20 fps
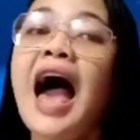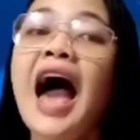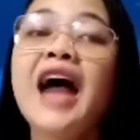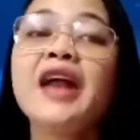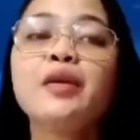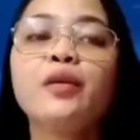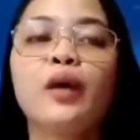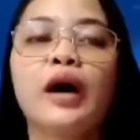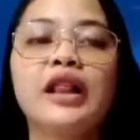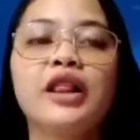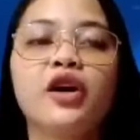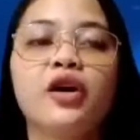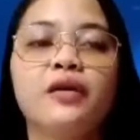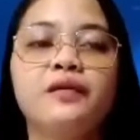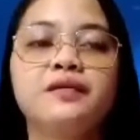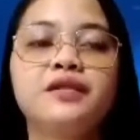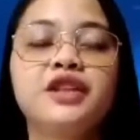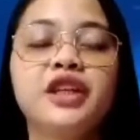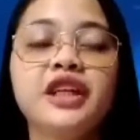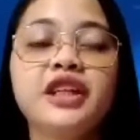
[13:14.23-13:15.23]
Annual
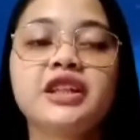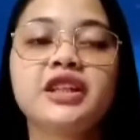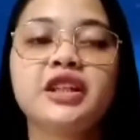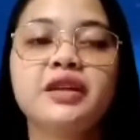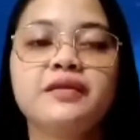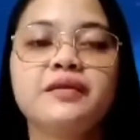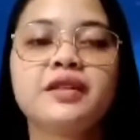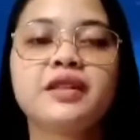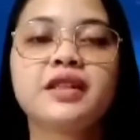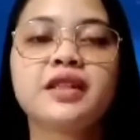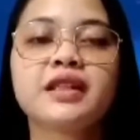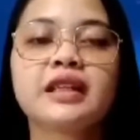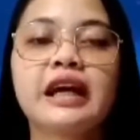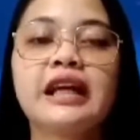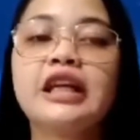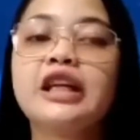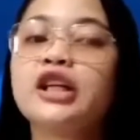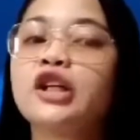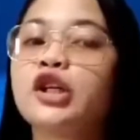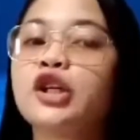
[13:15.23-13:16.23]
objectives
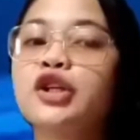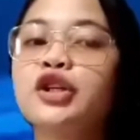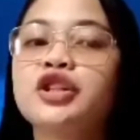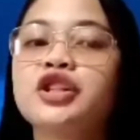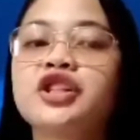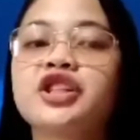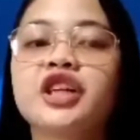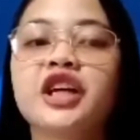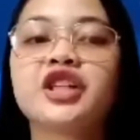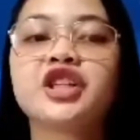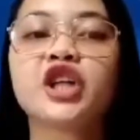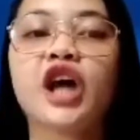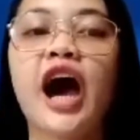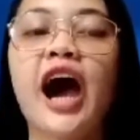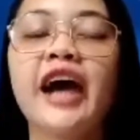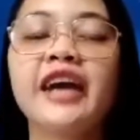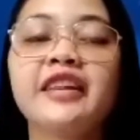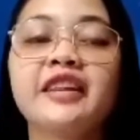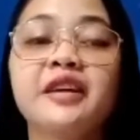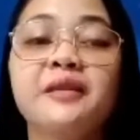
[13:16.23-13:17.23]
can include such
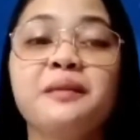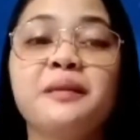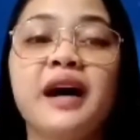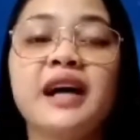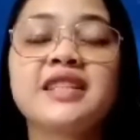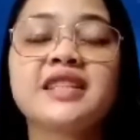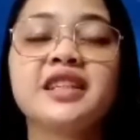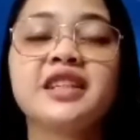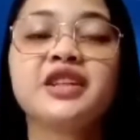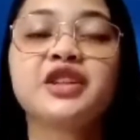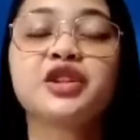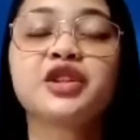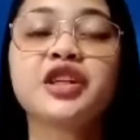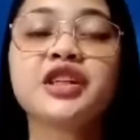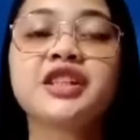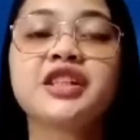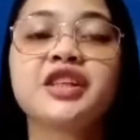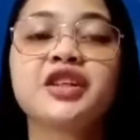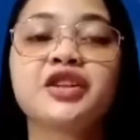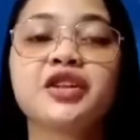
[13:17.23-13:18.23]
items as
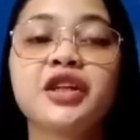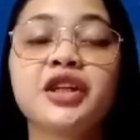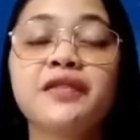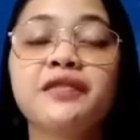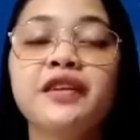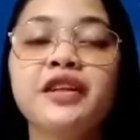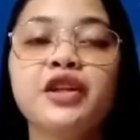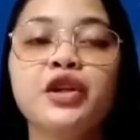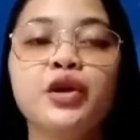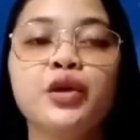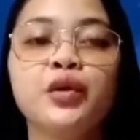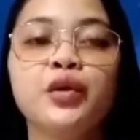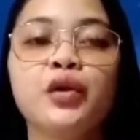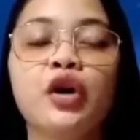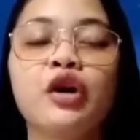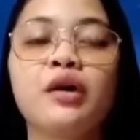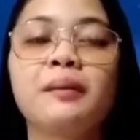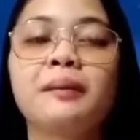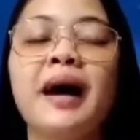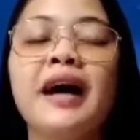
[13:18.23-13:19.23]
increasing revenue
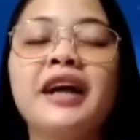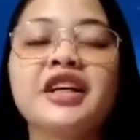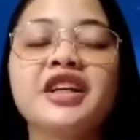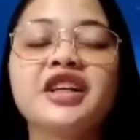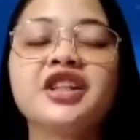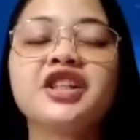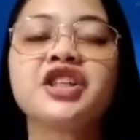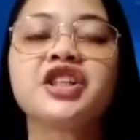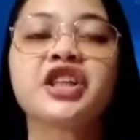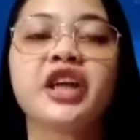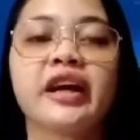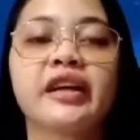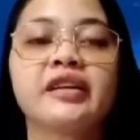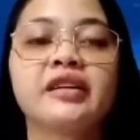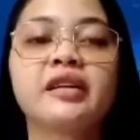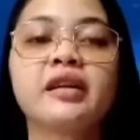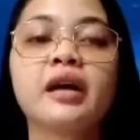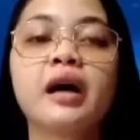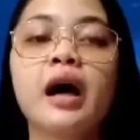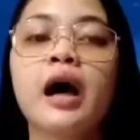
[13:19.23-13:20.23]
or market share,
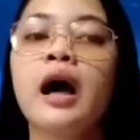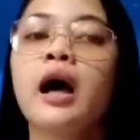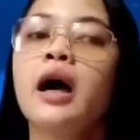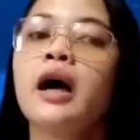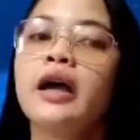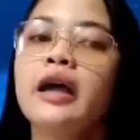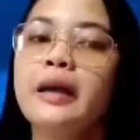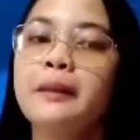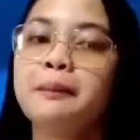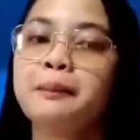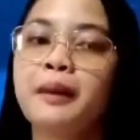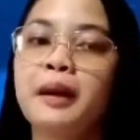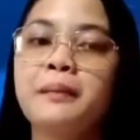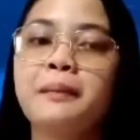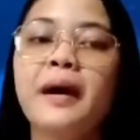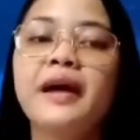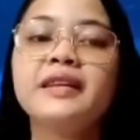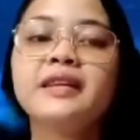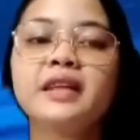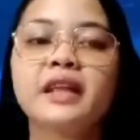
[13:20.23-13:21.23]

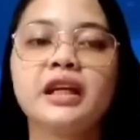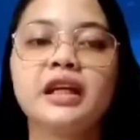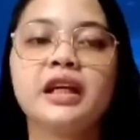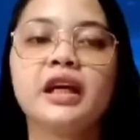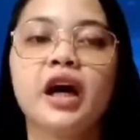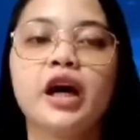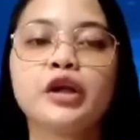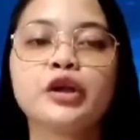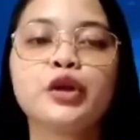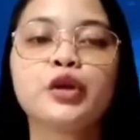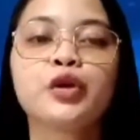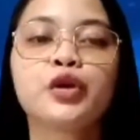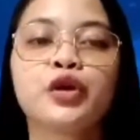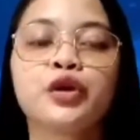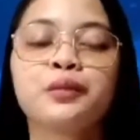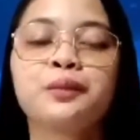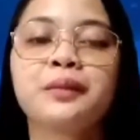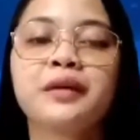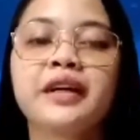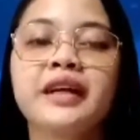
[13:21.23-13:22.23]
implementing a new
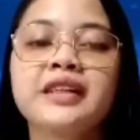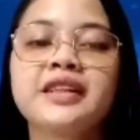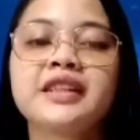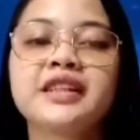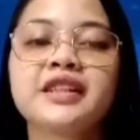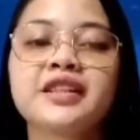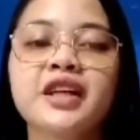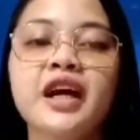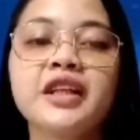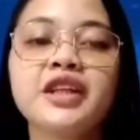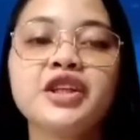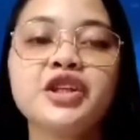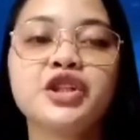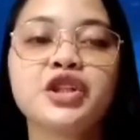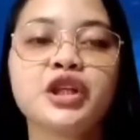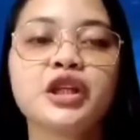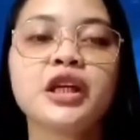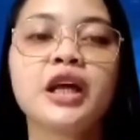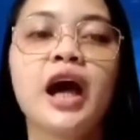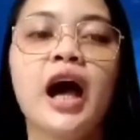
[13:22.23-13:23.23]
corporate
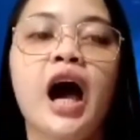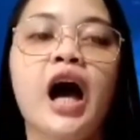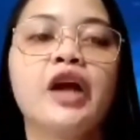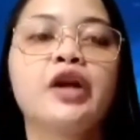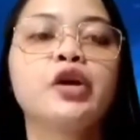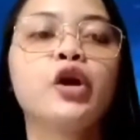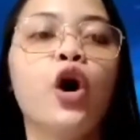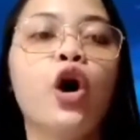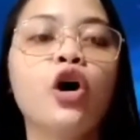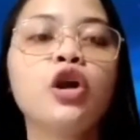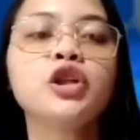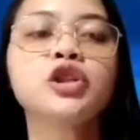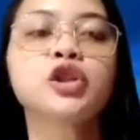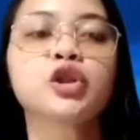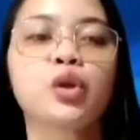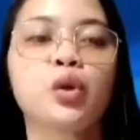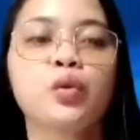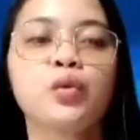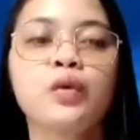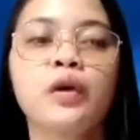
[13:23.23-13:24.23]
strategy, and
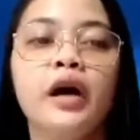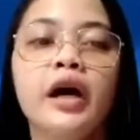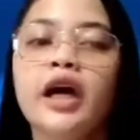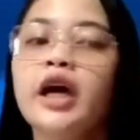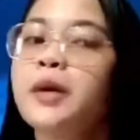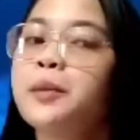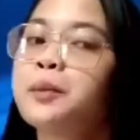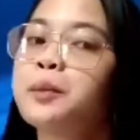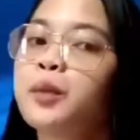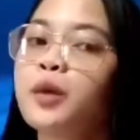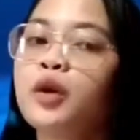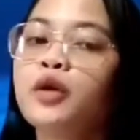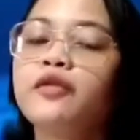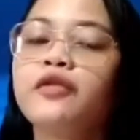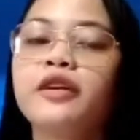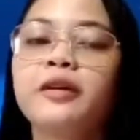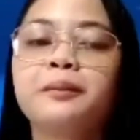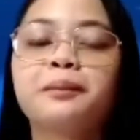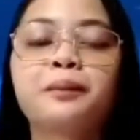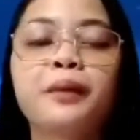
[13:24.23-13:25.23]
also
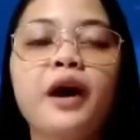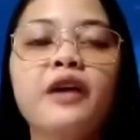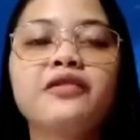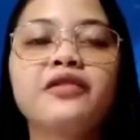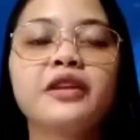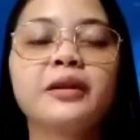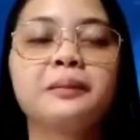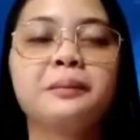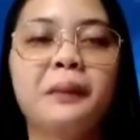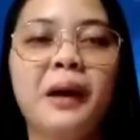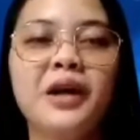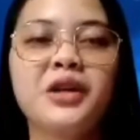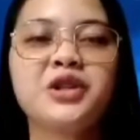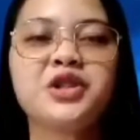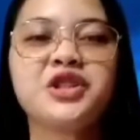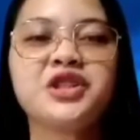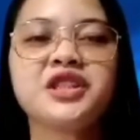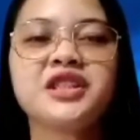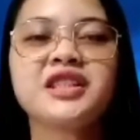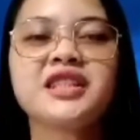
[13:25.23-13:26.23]
improving profit
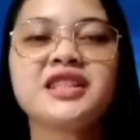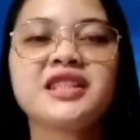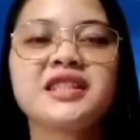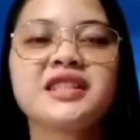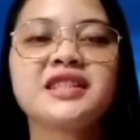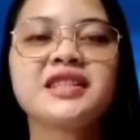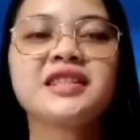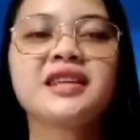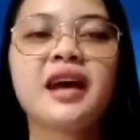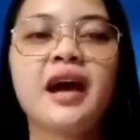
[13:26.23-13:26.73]
margins.